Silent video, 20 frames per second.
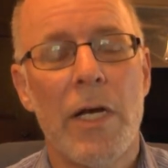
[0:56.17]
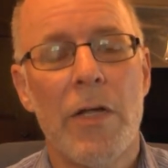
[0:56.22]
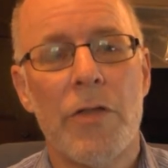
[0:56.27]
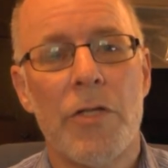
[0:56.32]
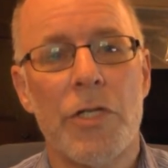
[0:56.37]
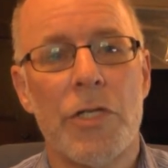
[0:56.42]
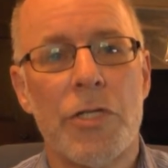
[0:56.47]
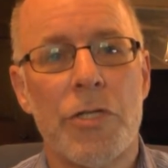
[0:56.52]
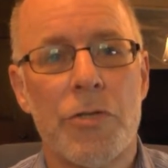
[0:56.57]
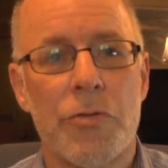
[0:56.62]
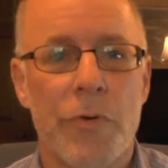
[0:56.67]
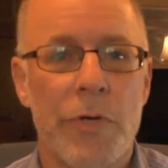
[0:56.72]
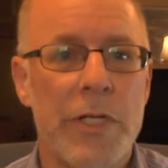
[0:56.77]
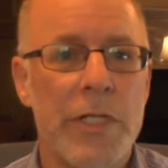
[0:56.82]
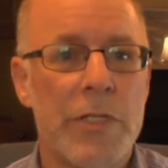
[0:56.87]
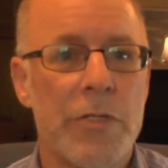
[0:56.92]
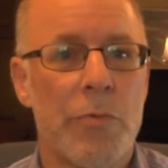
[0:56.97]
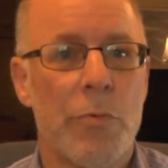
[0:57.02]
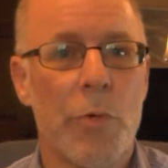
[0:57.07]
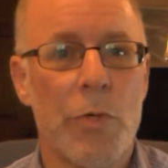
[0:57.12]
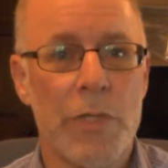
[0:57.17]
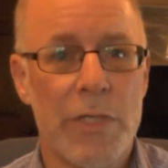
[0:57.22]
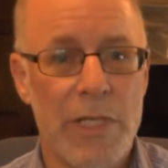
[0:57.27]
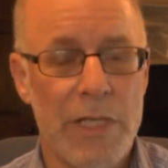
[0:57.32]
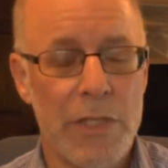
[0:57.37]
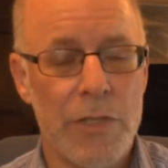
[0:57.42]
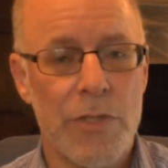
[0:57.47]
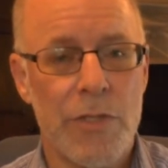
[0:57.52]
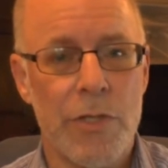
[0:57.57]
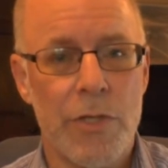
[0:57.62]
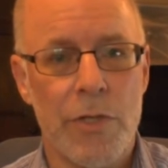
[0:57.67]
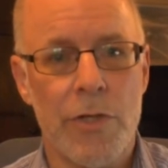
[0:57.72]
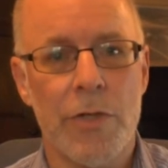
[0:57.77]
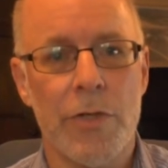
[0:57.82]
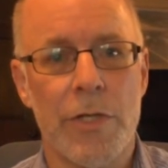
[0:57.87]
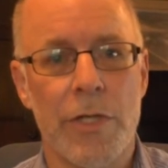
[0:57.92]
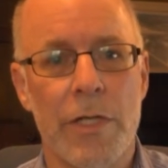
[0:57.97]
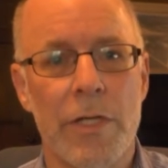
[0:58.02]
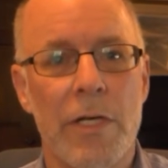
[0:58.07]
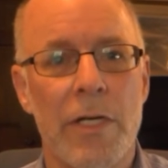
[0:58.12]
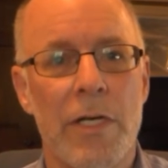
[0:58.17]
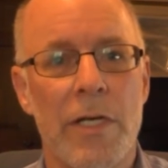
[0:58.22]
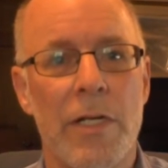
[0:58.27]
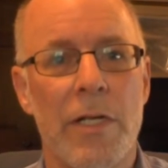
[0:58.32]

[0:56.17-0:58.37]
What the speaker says: The streets were deserted.